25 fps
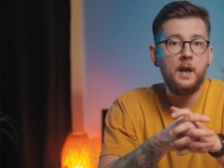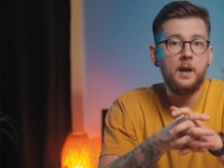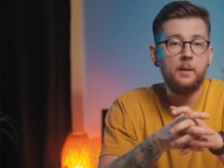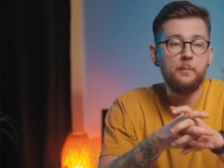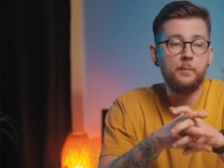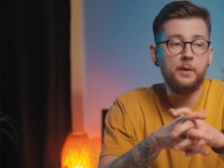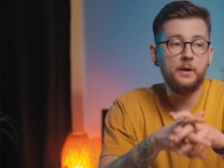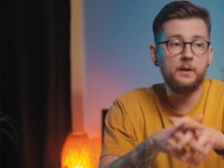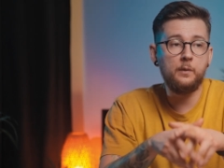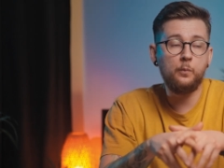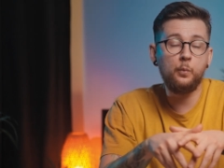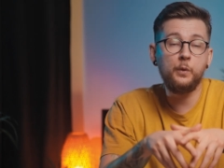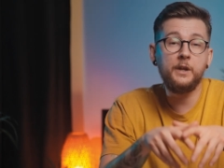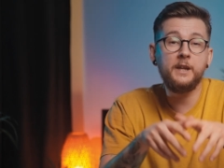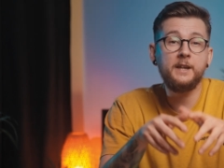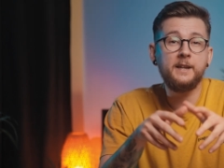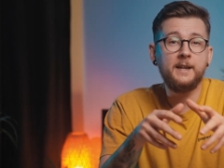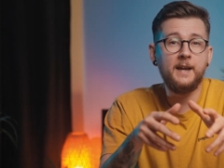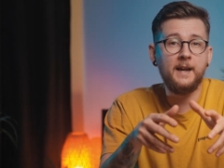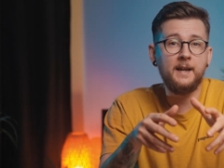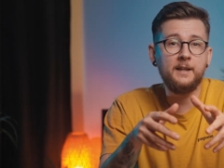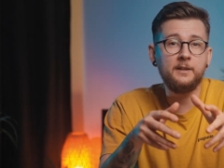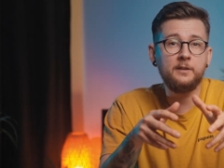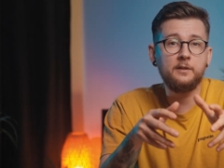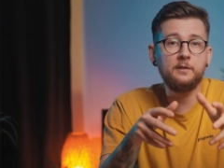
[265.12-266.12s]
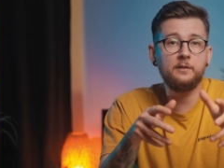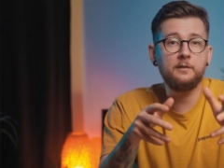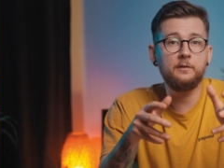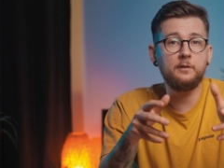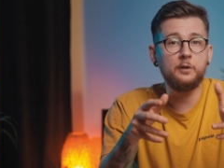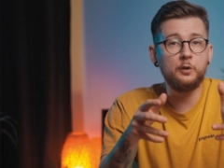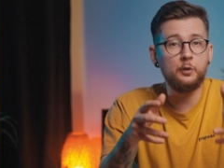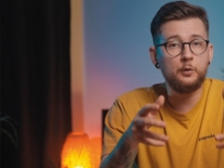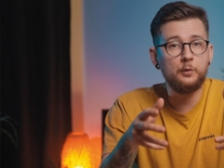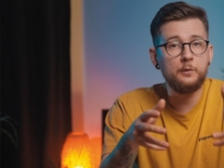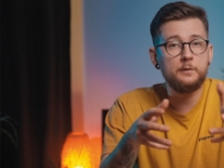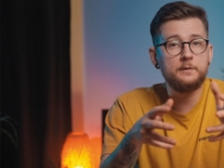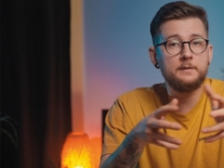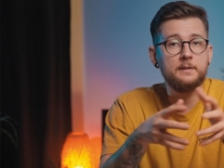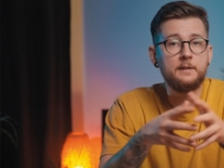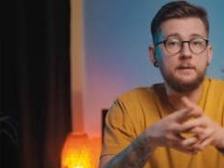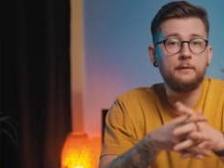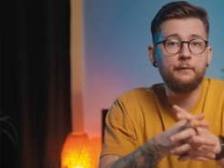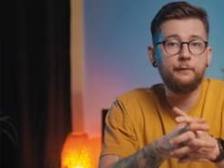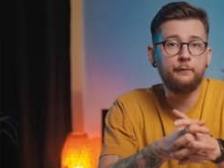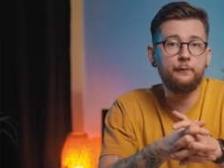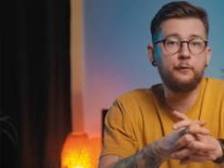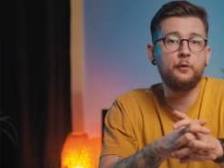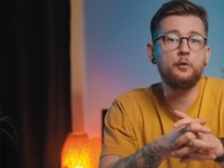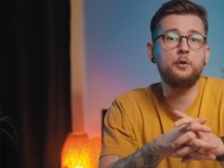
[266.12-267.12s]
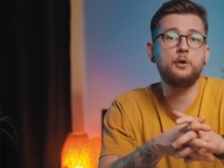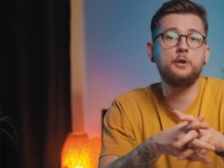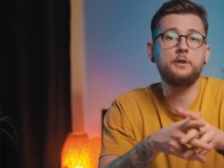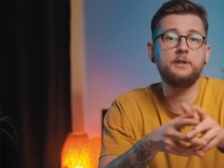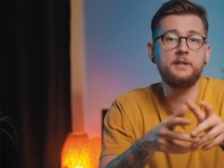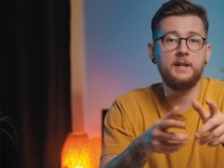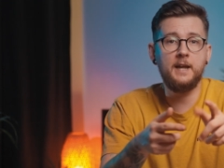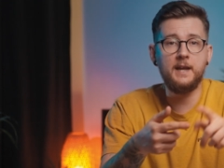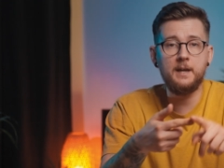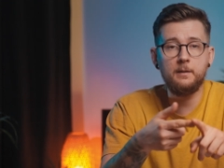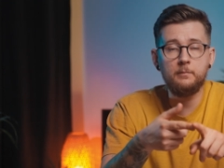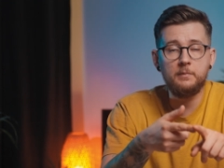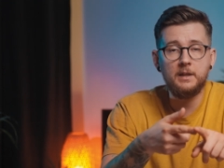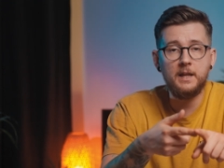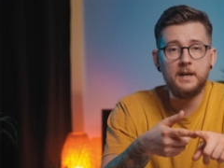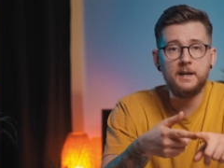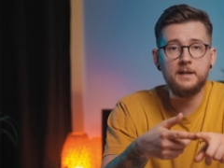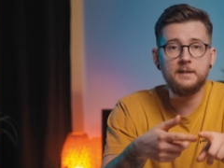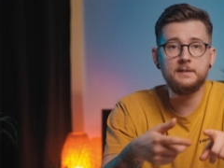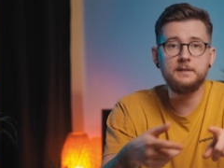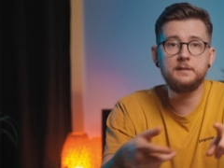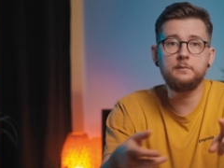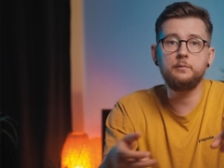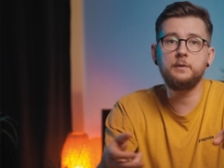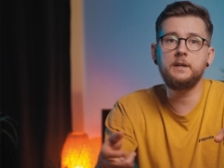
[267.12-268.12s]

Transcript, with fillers: but we can't use it for timelines,